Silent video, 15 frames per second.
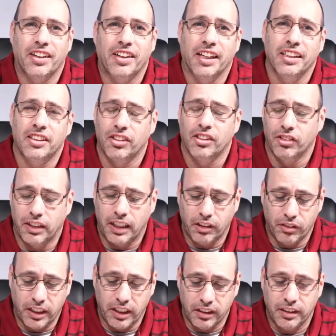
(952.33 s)
Okay, so
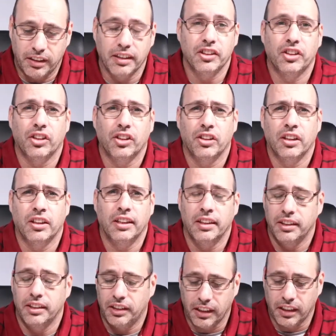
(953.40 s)
I went and
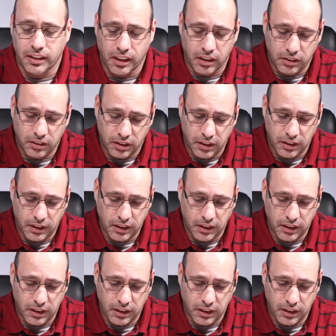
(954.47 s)
checked out.